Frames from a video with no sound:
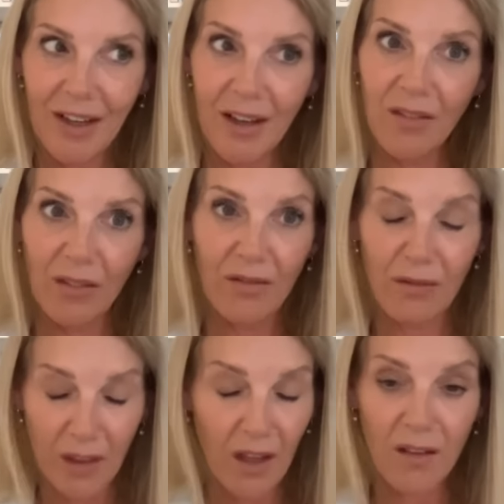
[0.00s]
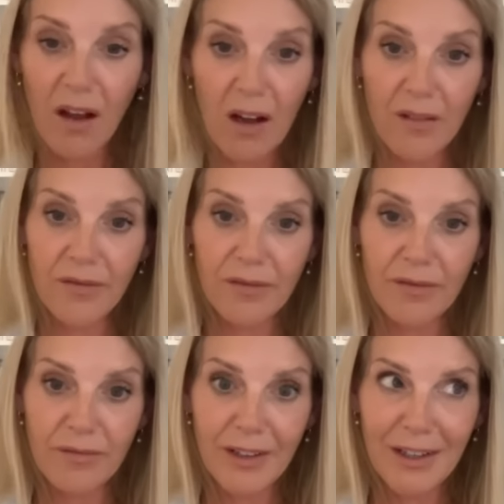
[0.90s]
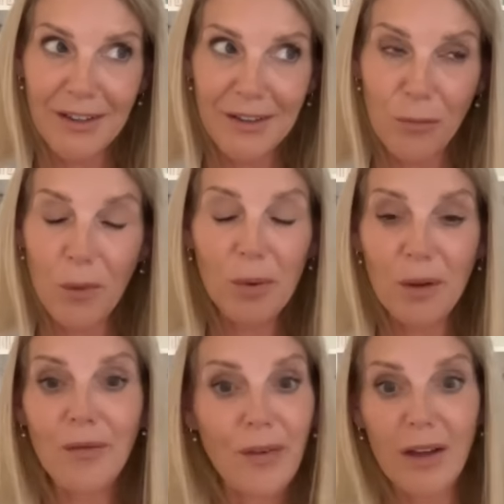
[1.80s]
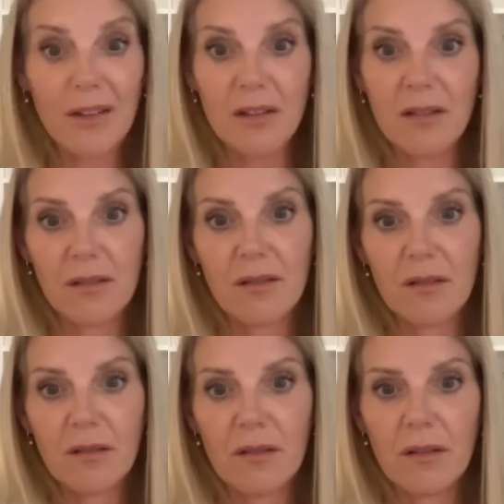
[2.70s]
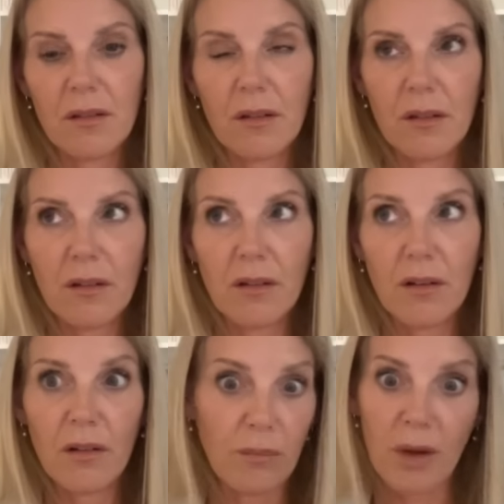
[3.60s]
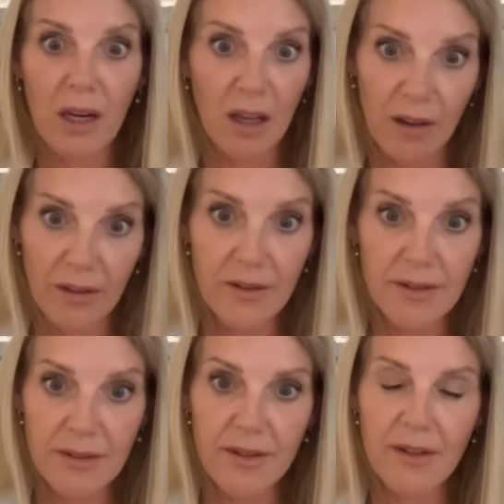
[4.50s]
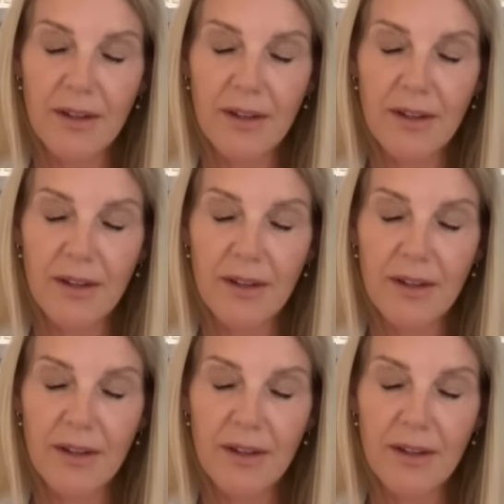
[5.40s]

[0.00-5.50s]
in their life and the ripple effect on many others.